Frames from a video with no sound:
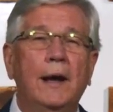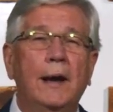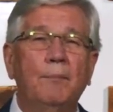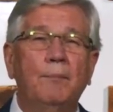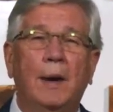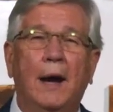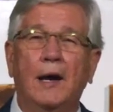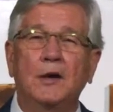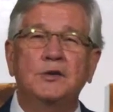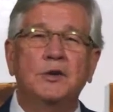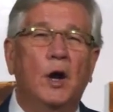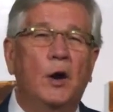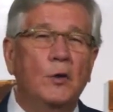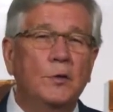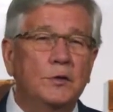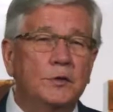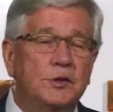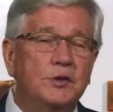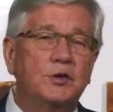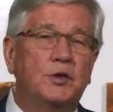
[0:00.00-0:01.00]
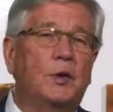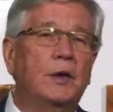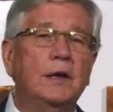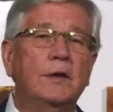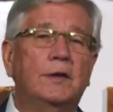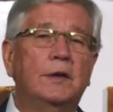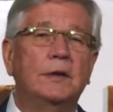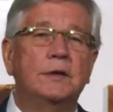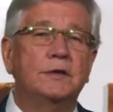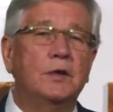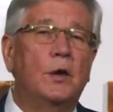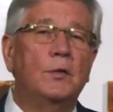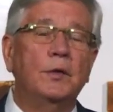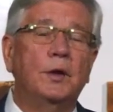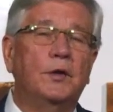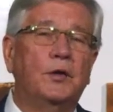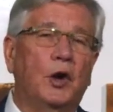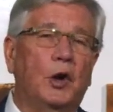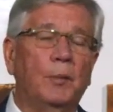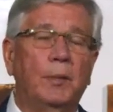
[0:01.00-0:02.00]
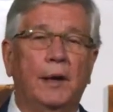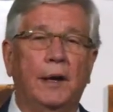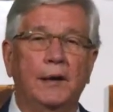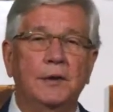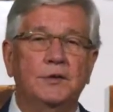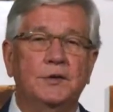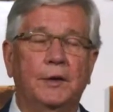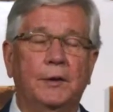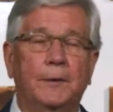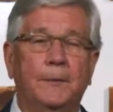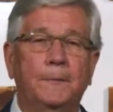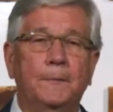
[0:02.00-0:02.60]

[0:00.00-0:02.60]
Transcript: by his own strength and his own determination.